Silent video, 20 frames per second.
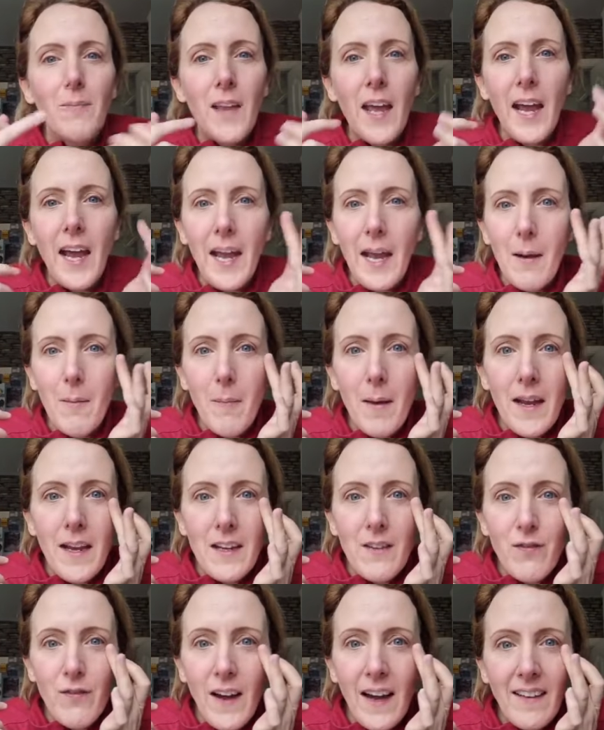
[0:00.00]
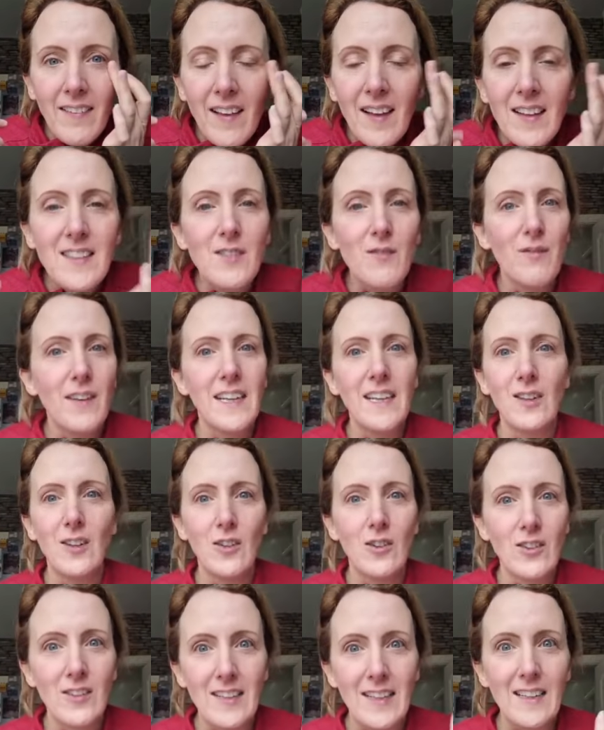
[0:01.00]
Fine lines and
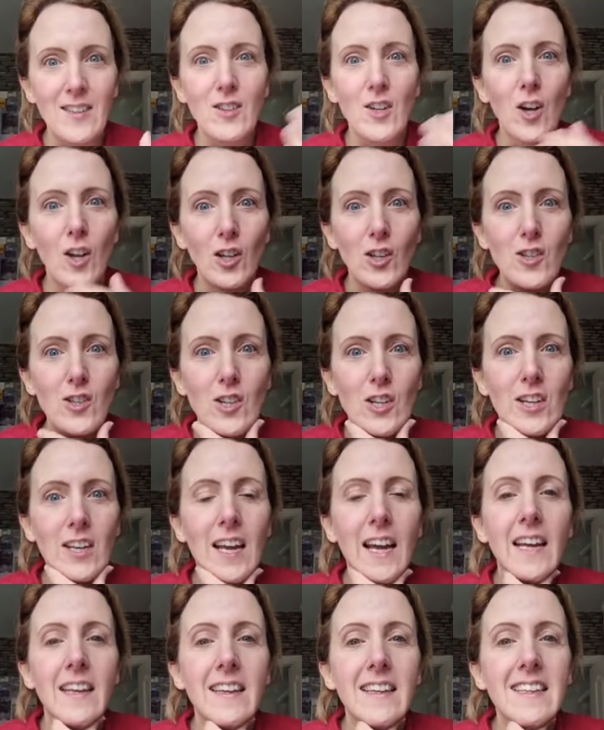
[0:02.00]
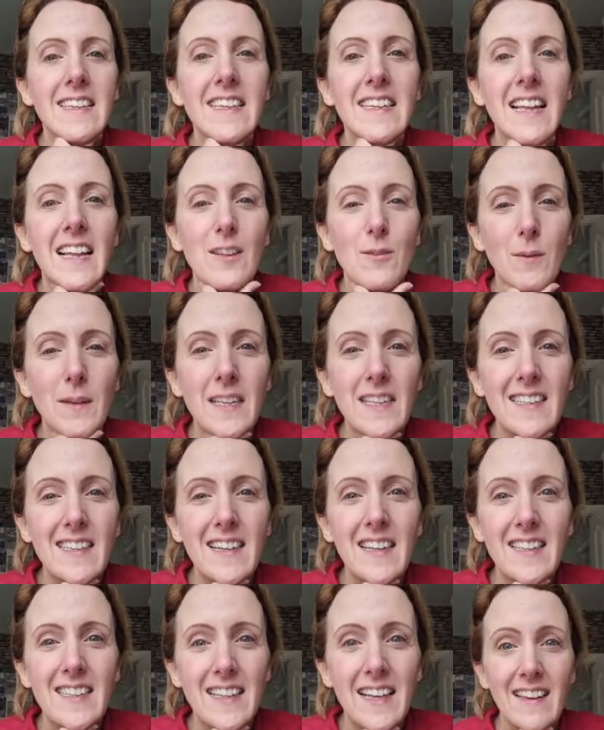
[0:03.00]
wrinkles is collagen. And that's when you
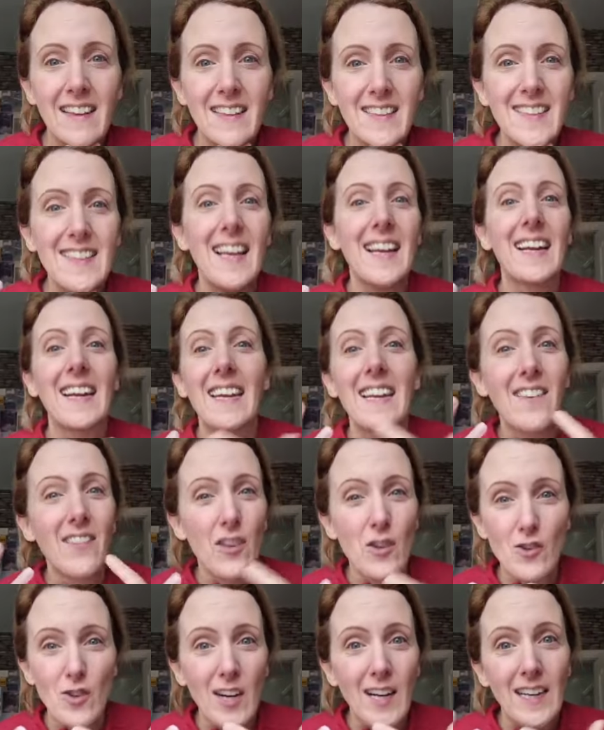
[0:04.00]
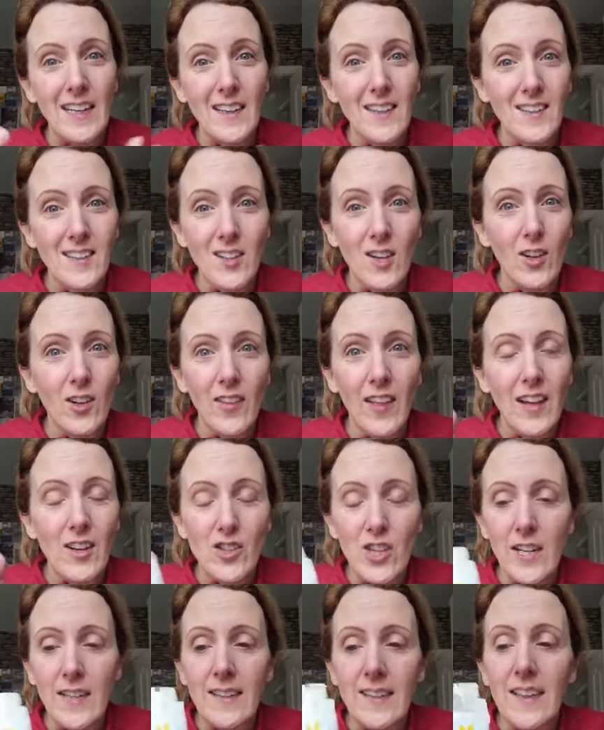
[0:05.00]
start the sagging and the dryness and all that
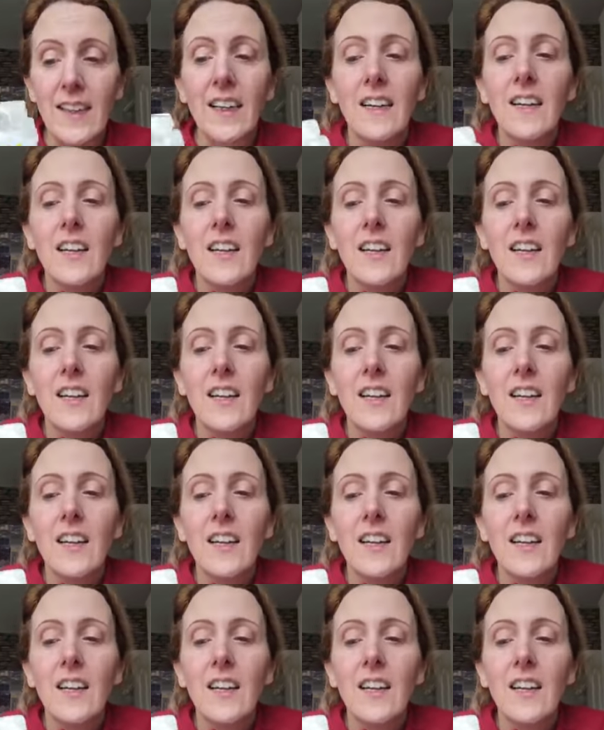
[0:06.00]
jazz.